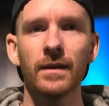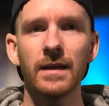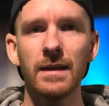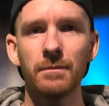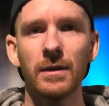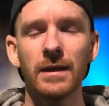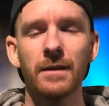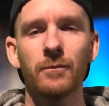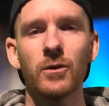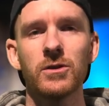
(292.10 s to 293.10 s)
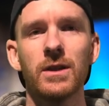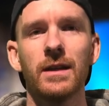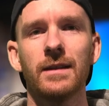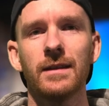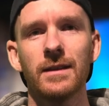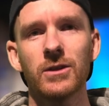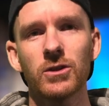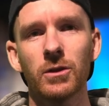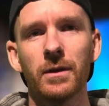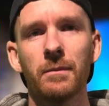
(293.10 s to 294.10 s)
Keep building projects,
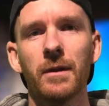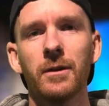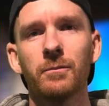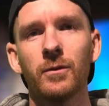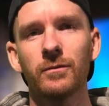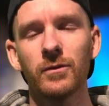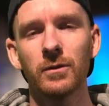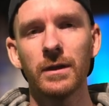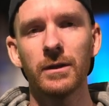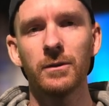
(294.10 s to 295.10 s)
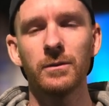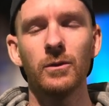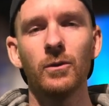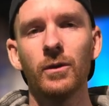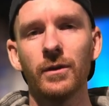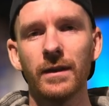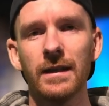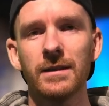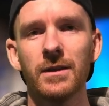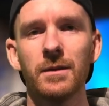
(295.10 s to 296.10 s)
show them in your portfolio or on
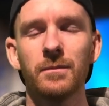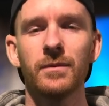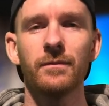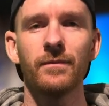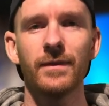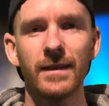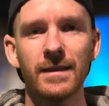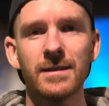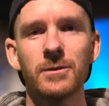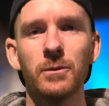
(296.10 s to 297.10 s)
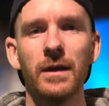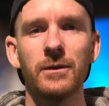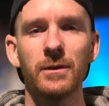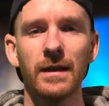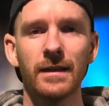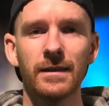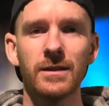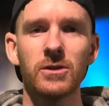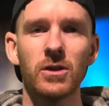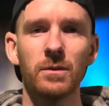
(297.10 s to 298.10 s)
GitHub. That's the way to get a
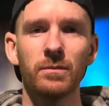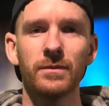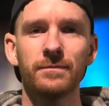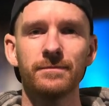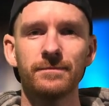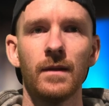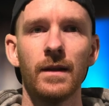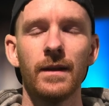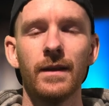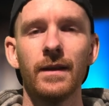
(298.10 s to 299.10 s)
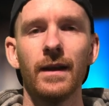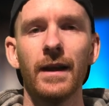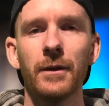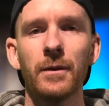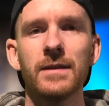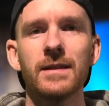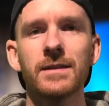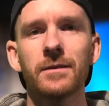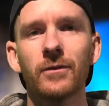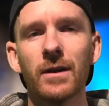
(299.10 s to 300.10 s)
job. Anyways, that's
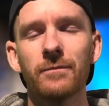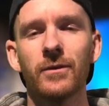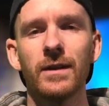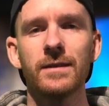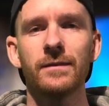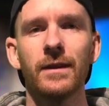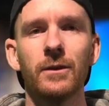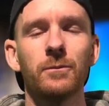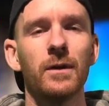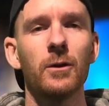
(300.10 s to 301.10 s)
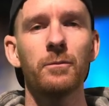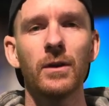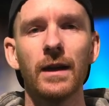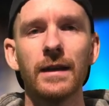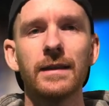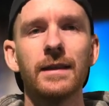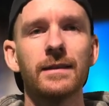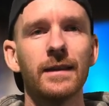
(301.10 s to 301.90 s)
a wrap for this video. Hope you liked it.